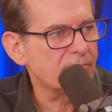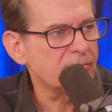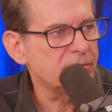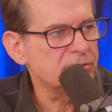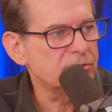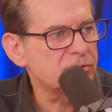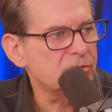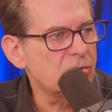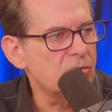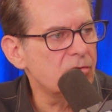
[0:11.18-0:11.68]

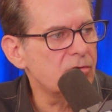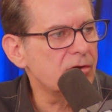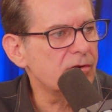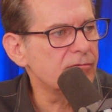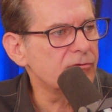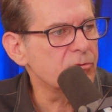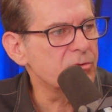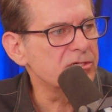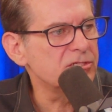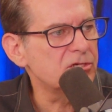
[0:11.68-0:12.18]
So
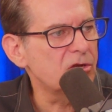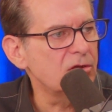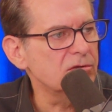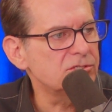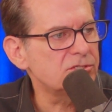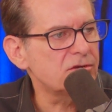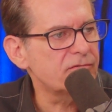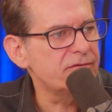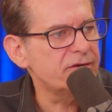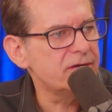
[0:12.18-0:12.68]
the
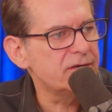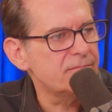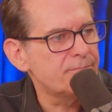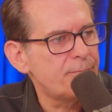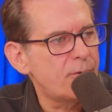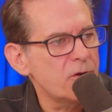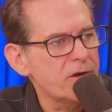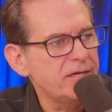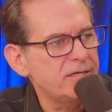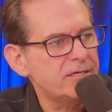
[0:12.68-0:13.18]
results of a
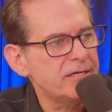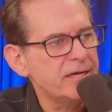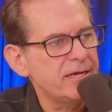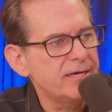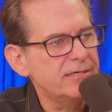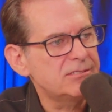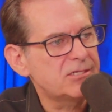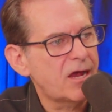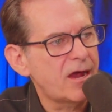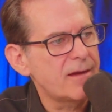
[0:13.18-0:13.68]
point
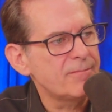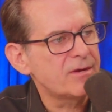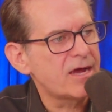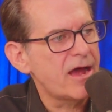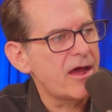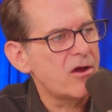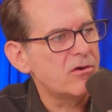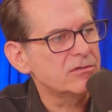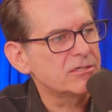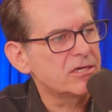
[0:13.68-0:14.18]
in time
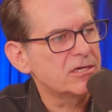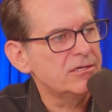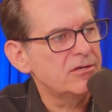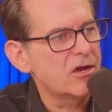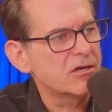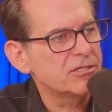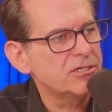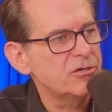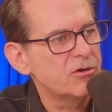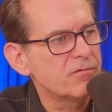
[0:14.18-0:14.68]
count
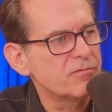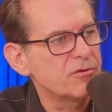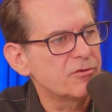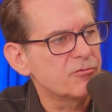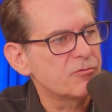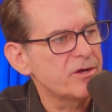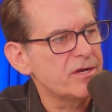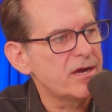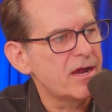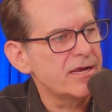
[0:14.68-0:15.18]
conducted over
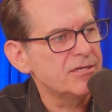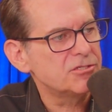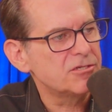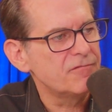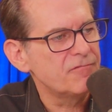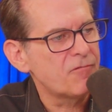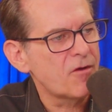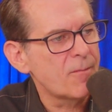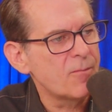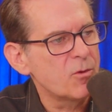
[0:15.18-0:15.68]
three nights
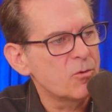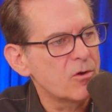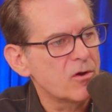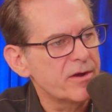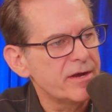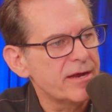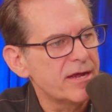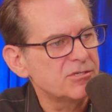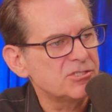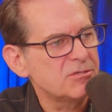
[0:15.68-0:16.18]
in
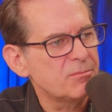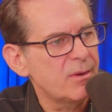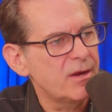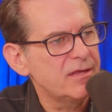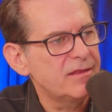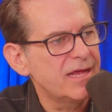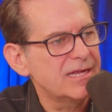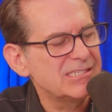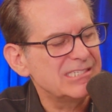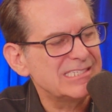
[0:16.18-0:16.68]
February
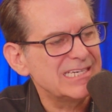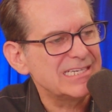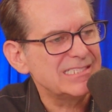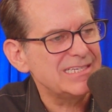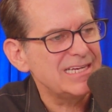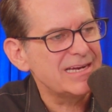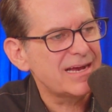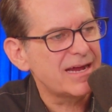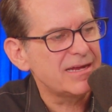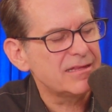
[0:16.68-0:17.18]
estimated that
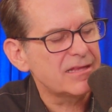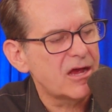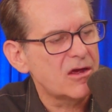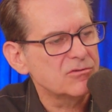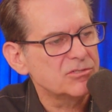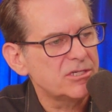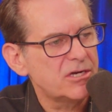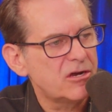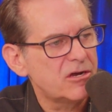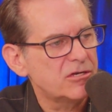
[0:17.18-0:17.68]

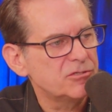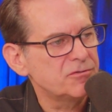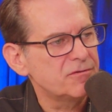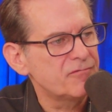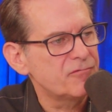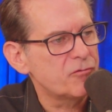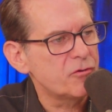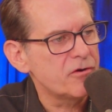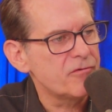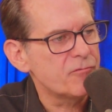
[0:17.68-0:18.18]

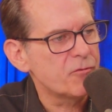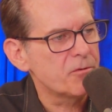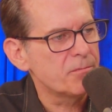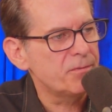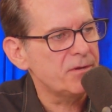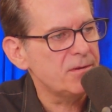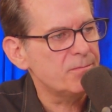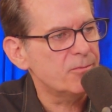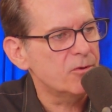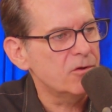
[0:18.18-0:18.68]
69,144
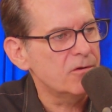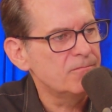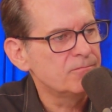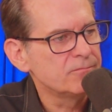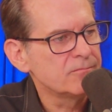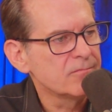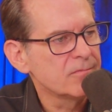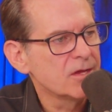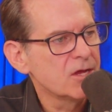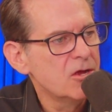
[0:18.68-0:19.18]
people
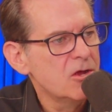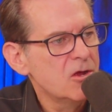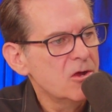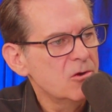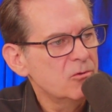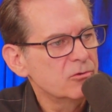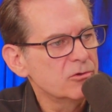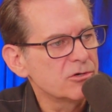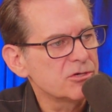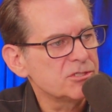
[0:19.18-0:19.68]

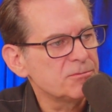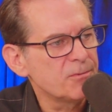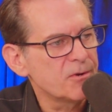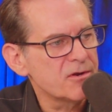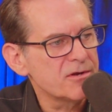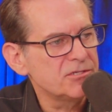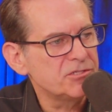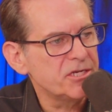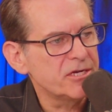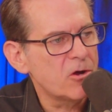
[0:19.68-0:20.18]
were
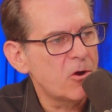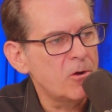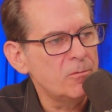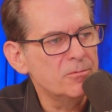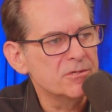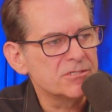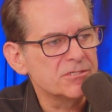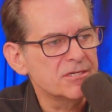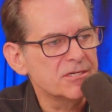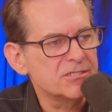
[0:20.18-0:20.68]
experiencing
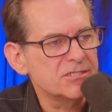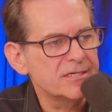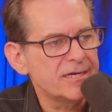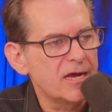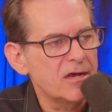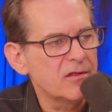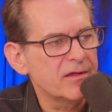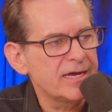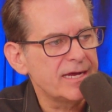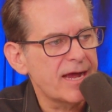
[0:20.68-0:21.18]
homelessness in
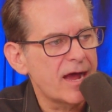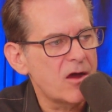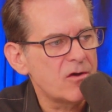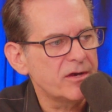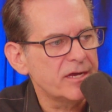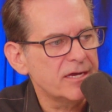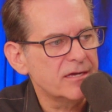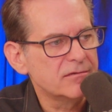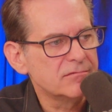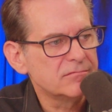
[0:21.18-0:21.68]
LA
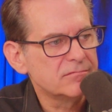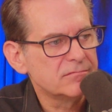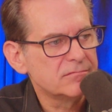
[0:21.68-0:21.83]
County.